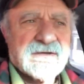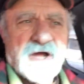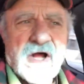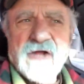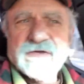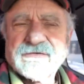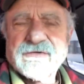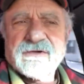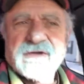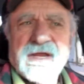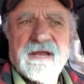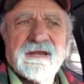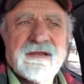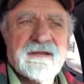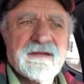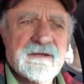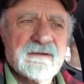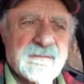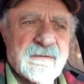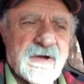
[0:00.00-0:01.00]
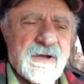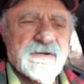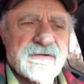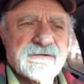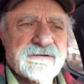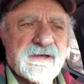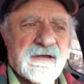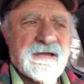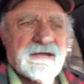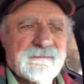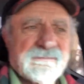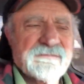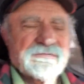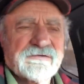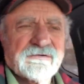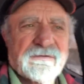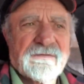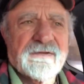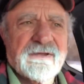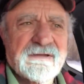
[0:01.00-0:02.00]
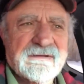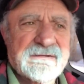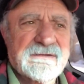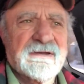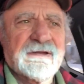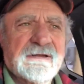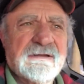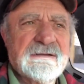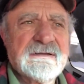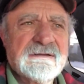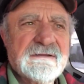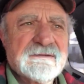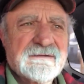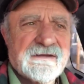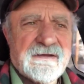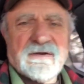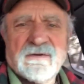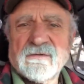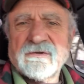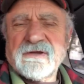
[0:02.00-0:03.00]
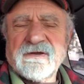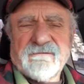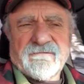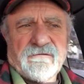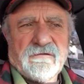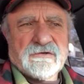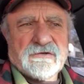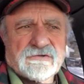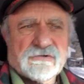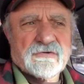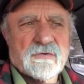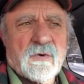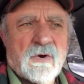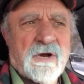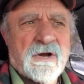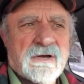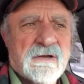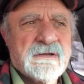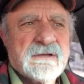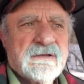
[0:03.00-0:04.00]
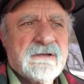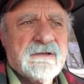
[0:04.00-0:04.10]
alternating them all the time so that uh, they don't get footsore